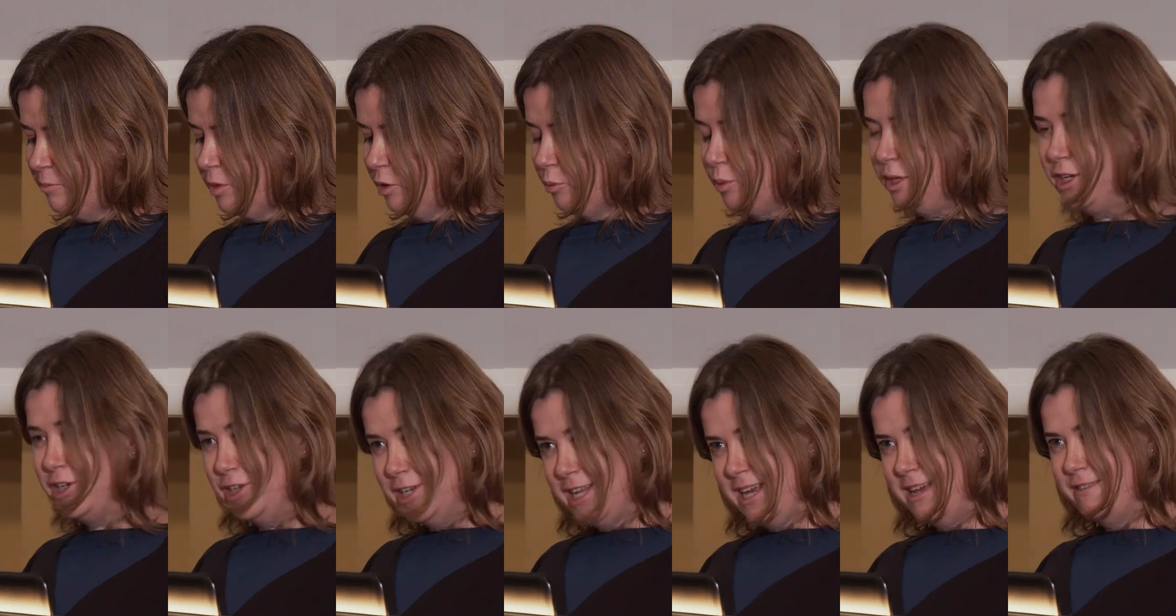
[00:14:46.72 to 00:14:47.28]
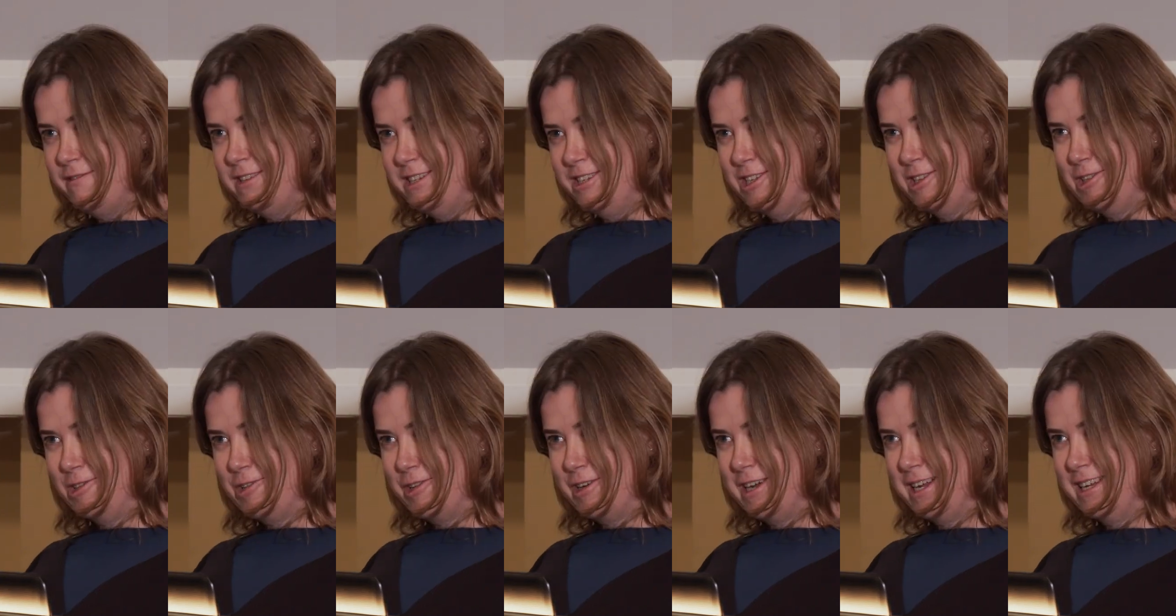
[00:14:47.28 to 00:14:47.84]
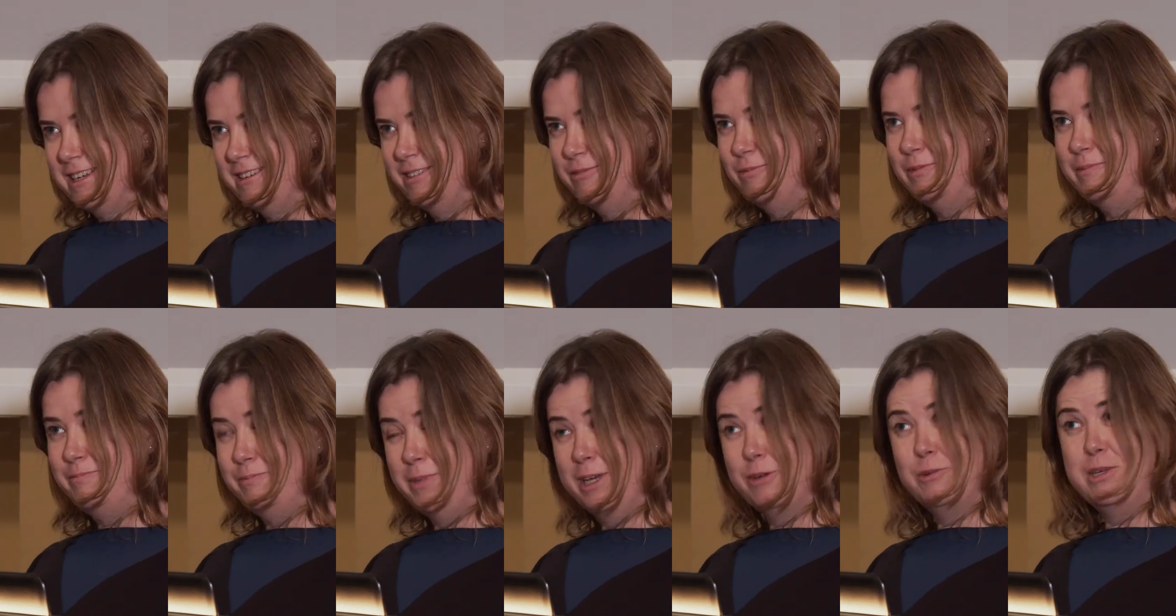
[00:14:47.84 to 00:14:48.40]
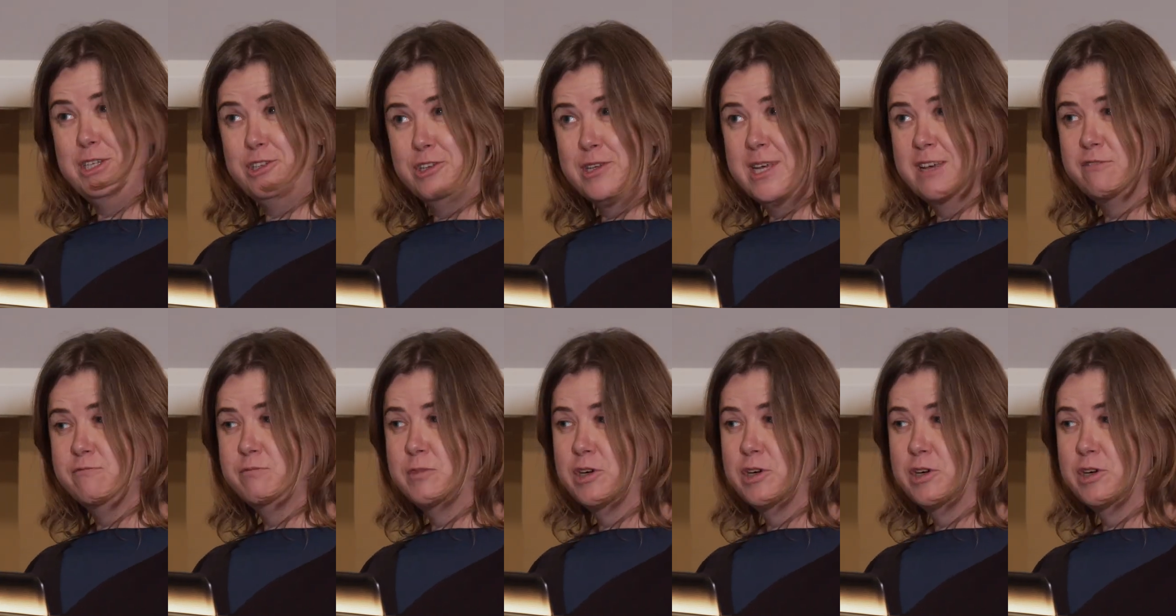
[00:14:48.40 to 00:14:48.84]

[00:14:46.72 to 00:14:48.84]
But we don't have a DeLorean, but we do have